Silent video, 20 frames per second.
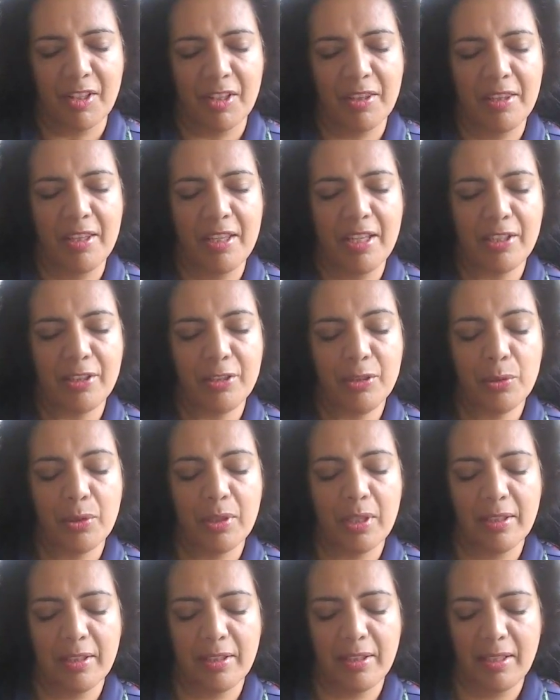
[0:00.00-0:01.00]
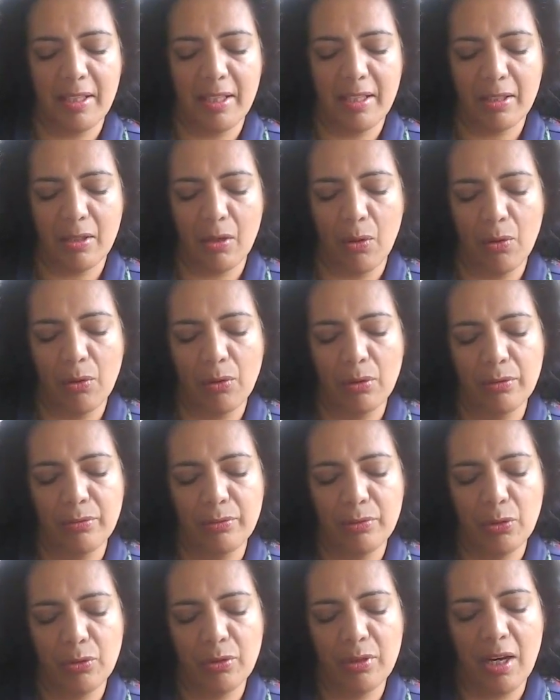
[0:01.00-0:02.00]
And there you can thank all of
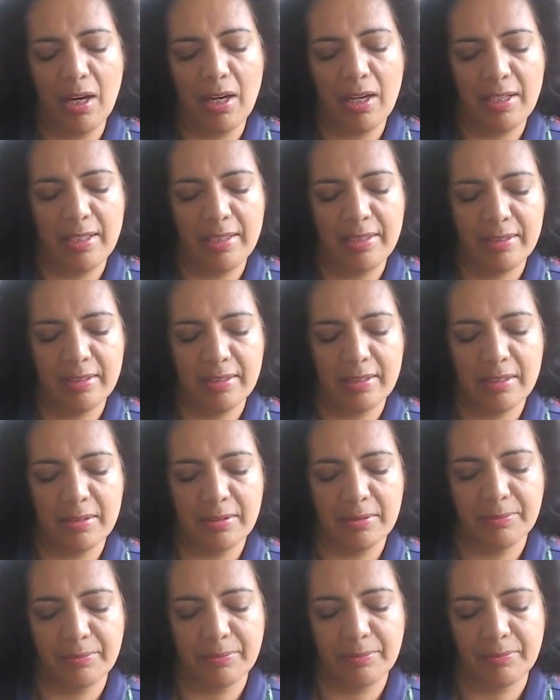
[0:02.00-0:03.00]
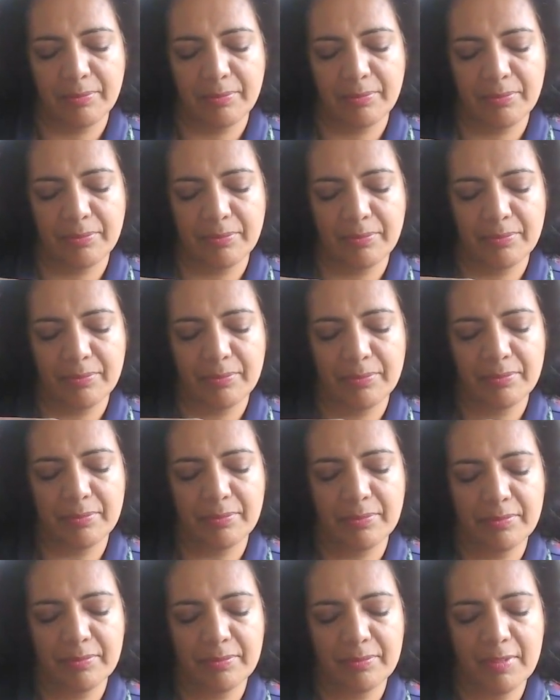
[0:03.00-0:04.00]
your guides
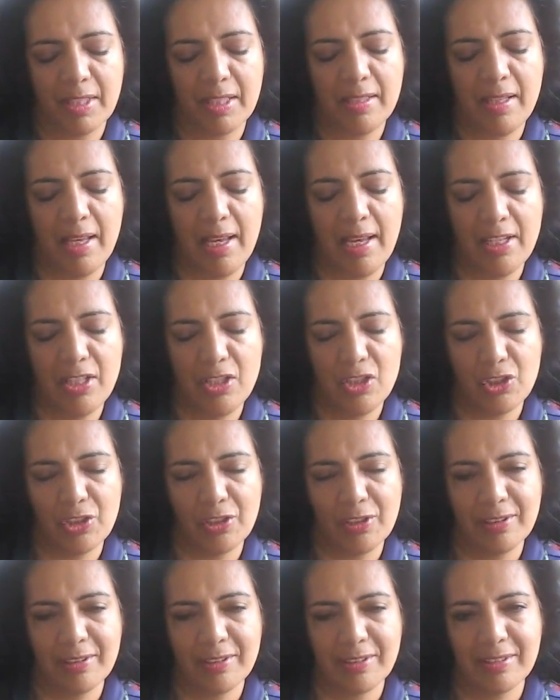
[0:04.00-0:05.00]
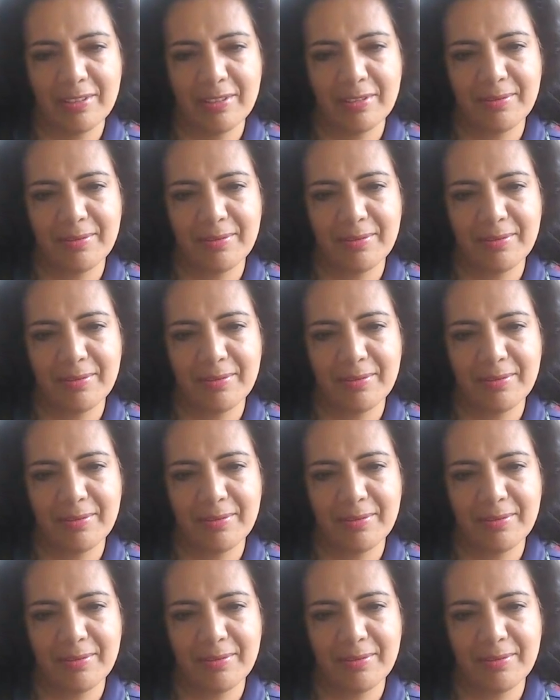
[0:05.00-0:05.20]
and angels,